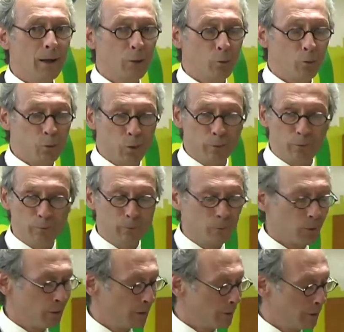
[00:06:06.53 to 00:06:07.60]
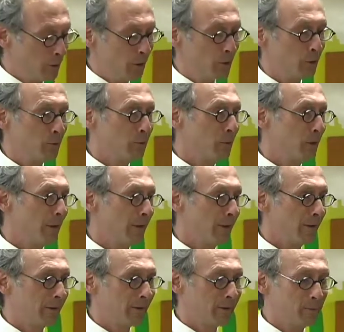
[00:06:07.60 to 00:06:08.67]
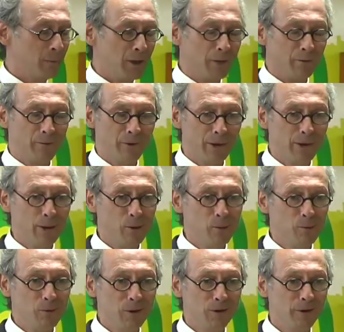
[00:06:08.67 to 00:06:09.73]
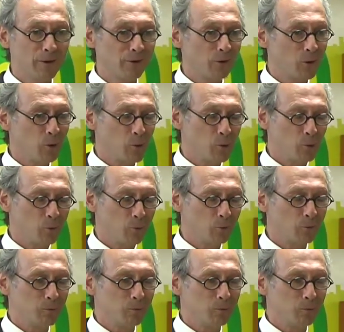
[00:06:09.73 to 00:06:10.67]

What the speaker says: this is being videoed, so